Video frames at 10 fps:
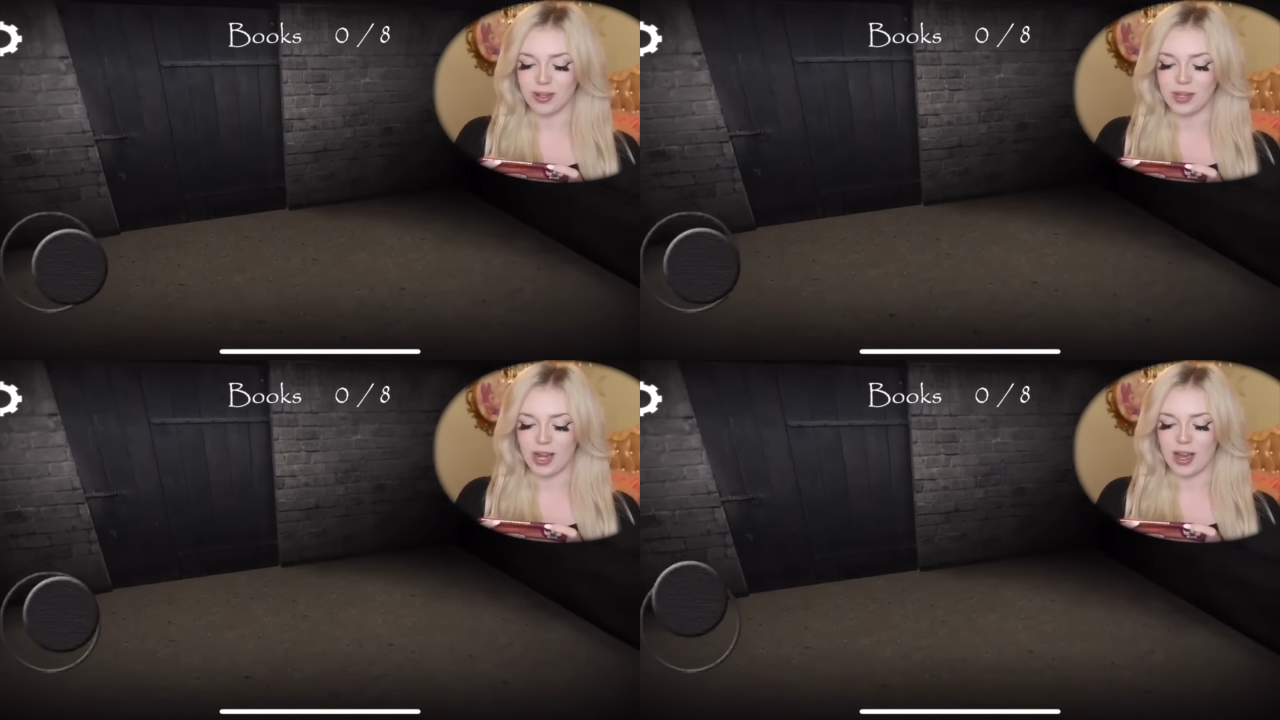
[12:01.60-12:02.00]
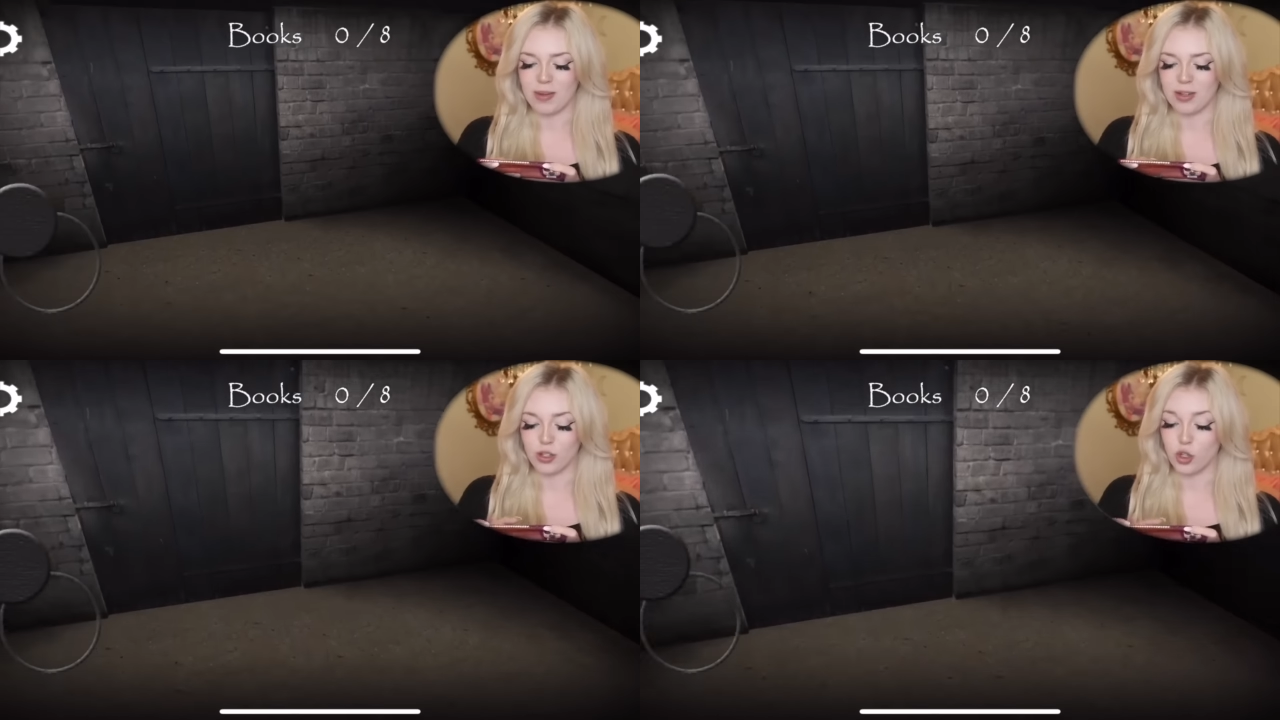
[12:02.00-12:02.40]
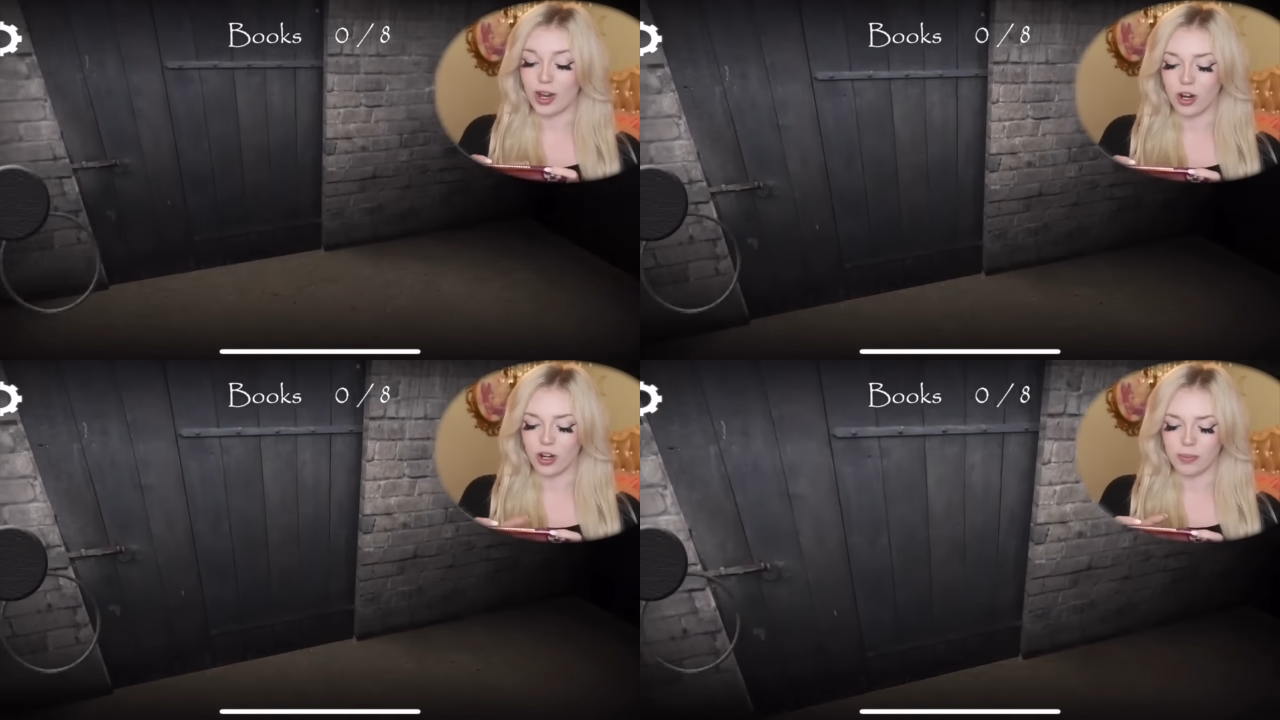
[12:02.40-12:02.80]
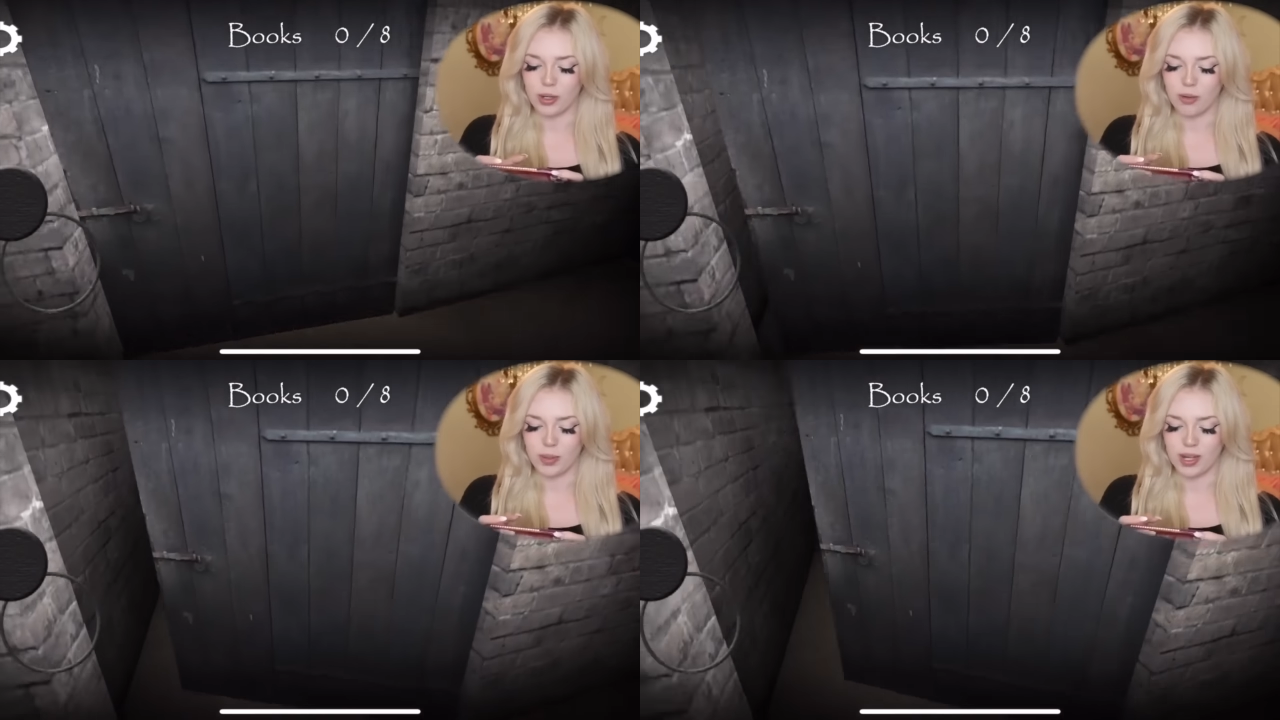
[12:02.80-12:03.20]
sometime and try hard
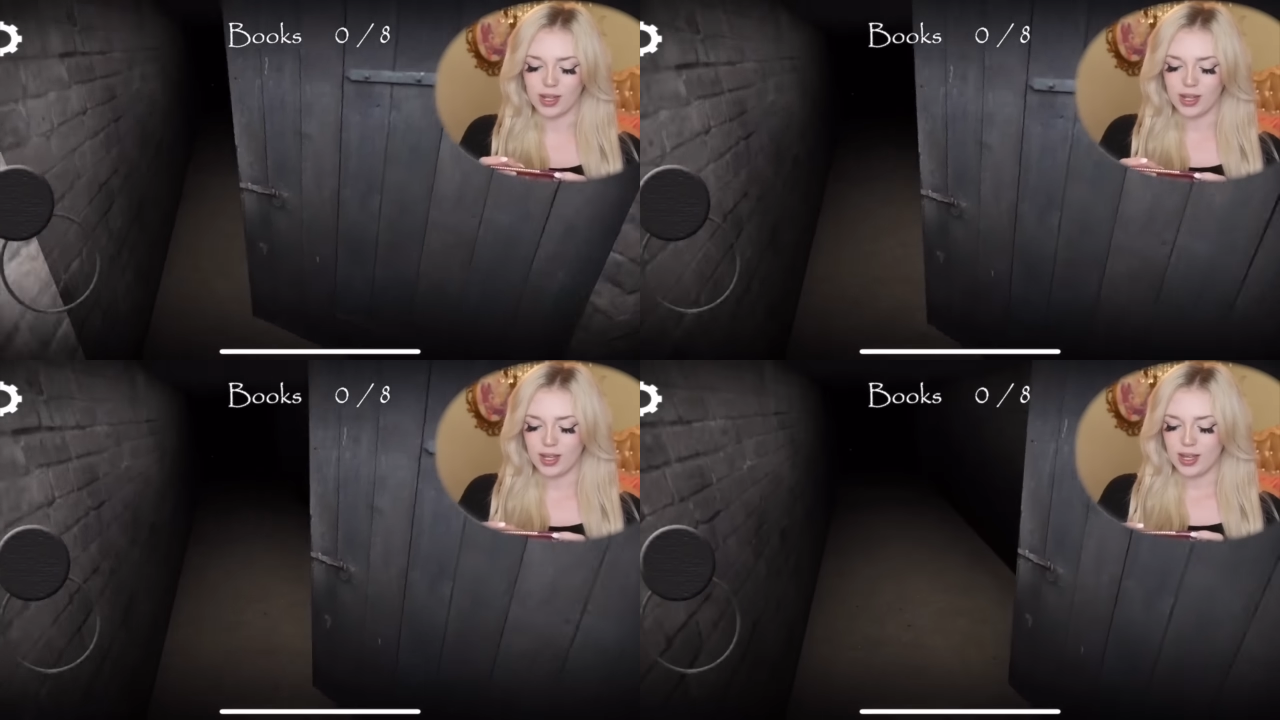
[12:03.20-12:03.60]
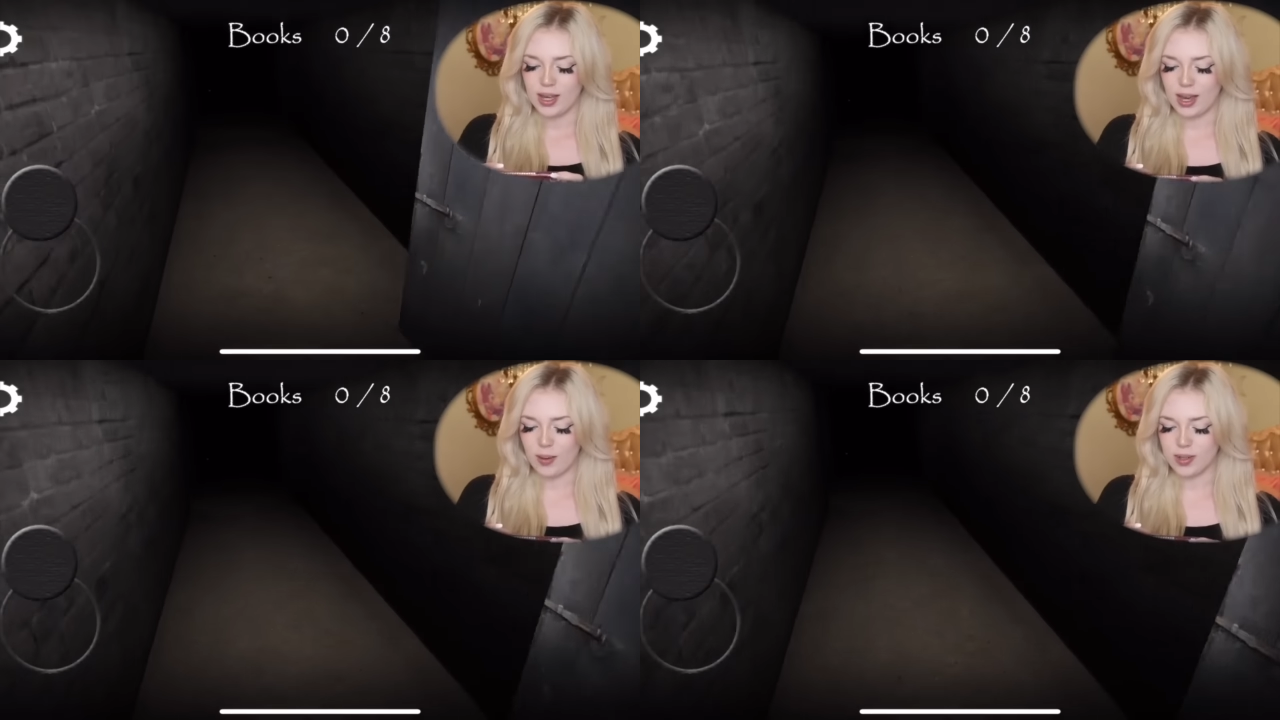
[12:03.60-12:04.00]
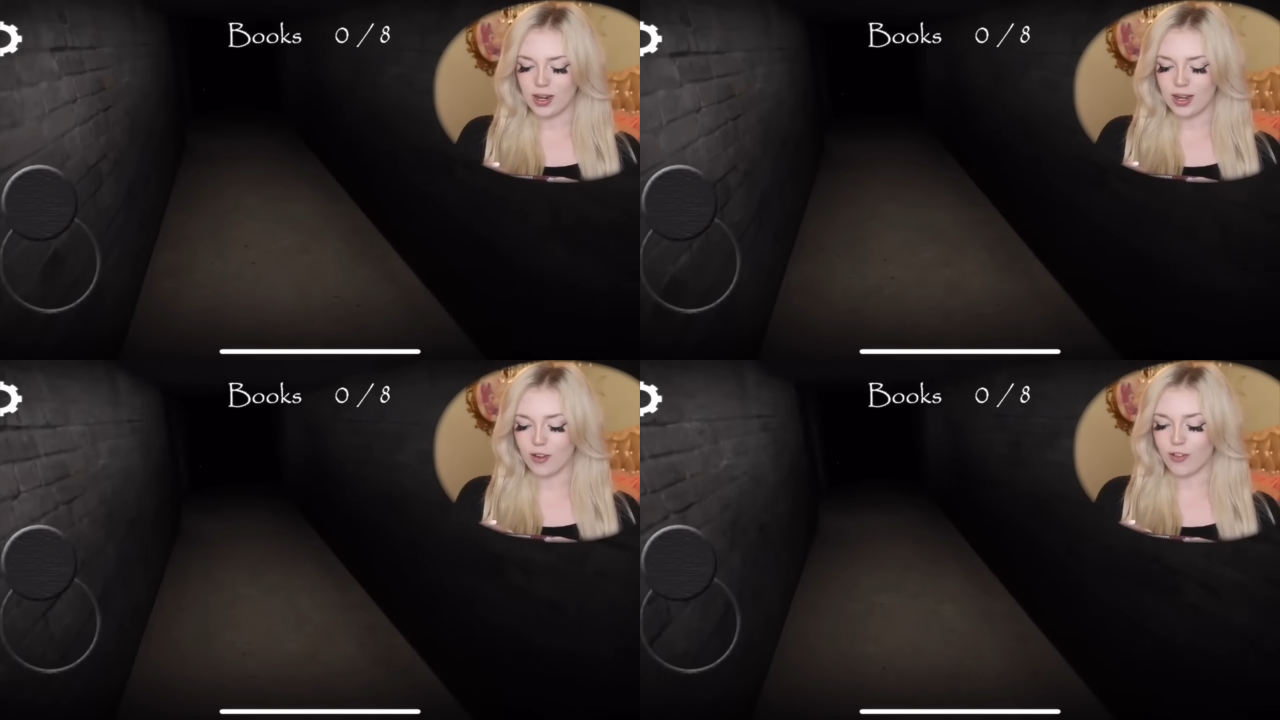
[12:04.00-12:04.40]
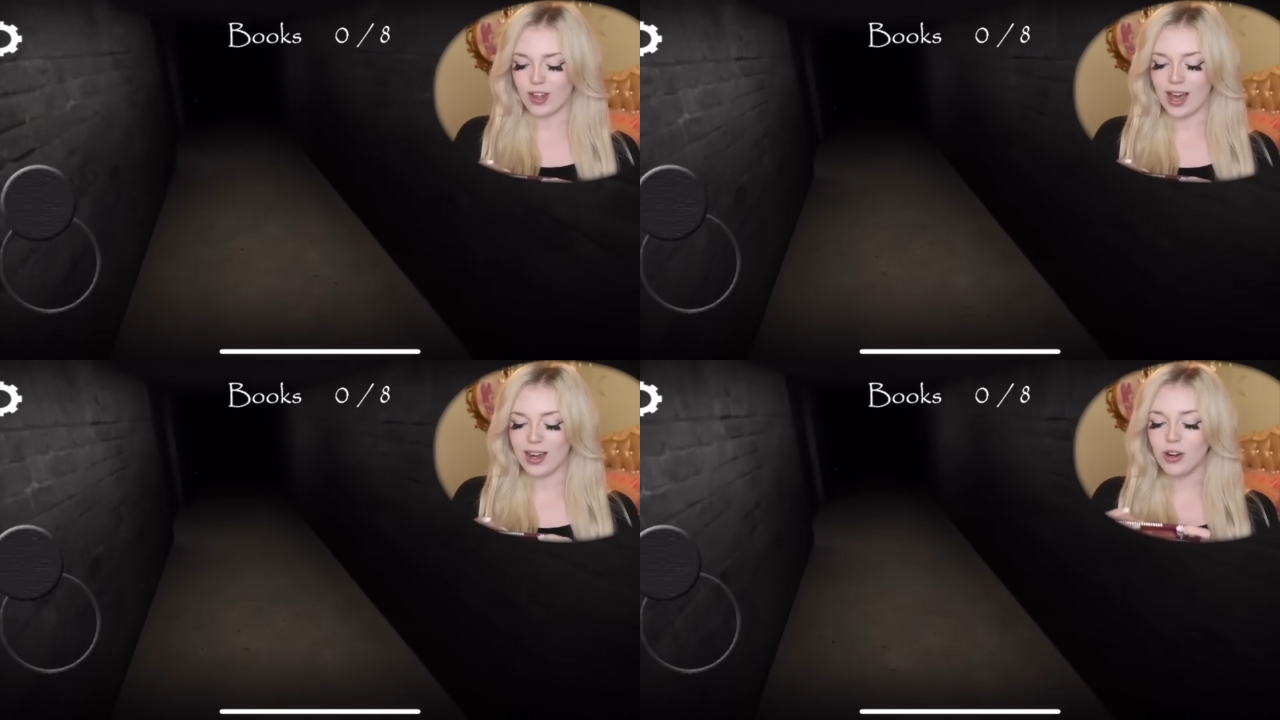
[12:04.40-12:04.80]
mode, but I was not here for that.